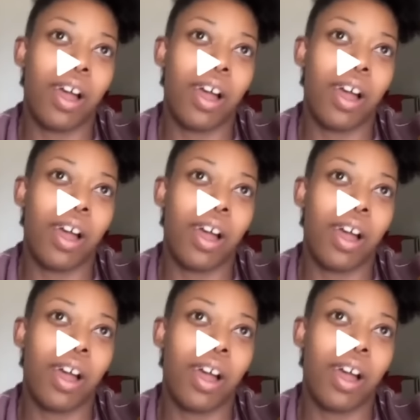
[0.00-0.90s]

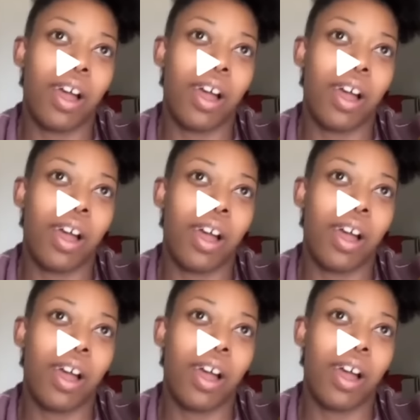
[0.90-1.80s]

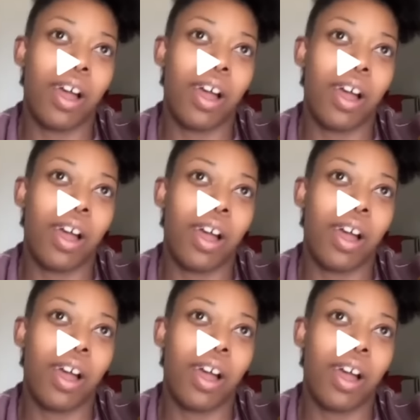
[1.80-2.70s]

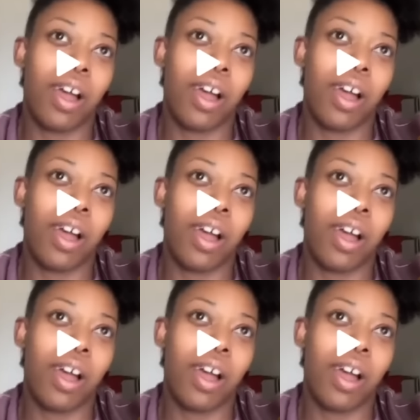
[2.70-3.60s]

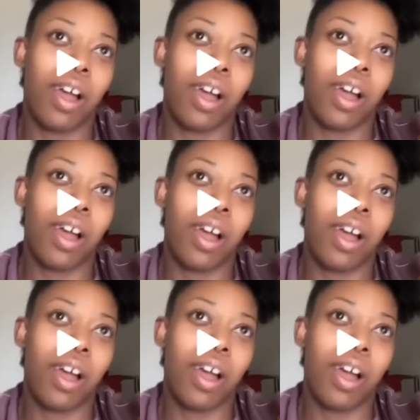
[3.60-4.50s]

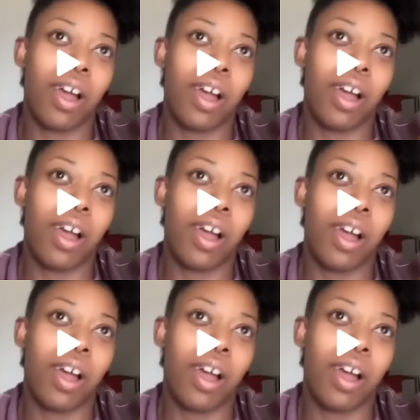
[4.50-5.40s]

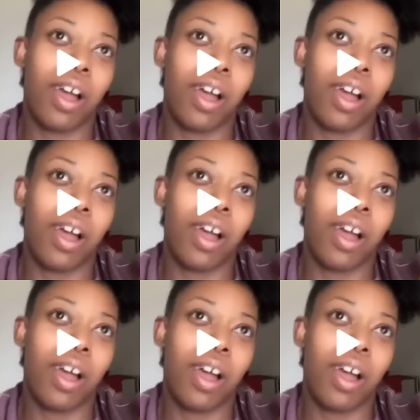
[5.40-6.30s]

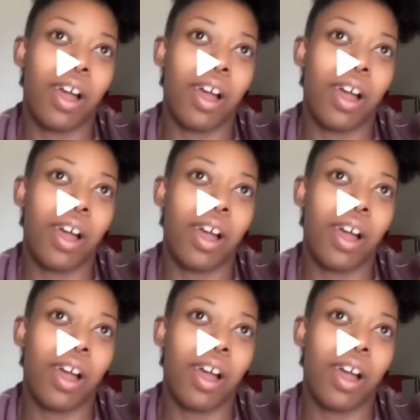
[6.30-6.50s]
No words are spoken by the person on screen.